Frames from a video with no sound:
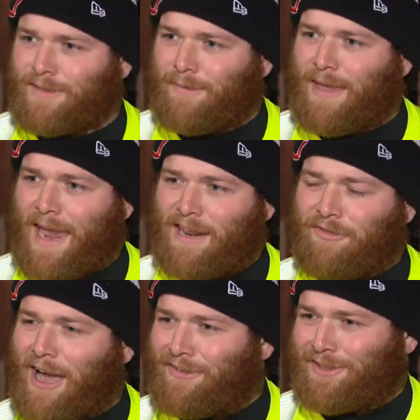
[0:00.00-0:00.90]
Give me
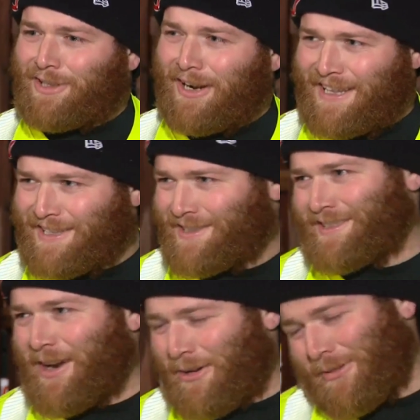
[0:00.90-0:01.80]
85 and sunny. This is
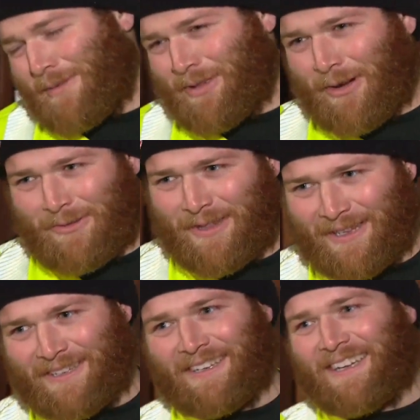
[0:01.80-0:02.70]
terrible. I'm done with
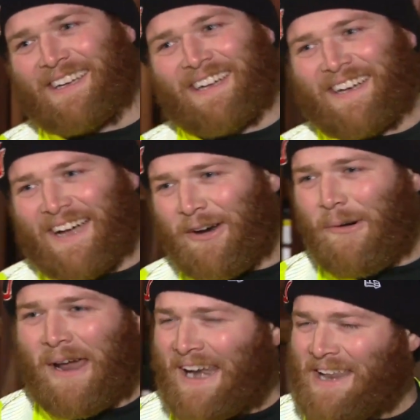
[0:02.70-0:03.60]
it. I don't
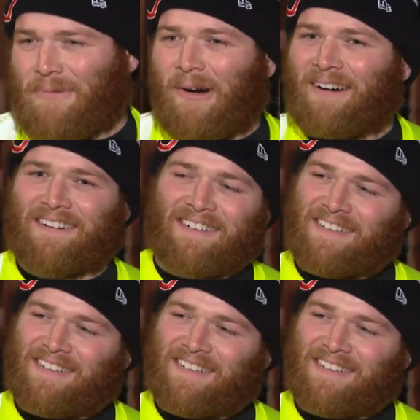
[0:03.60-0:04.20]
want it anymore.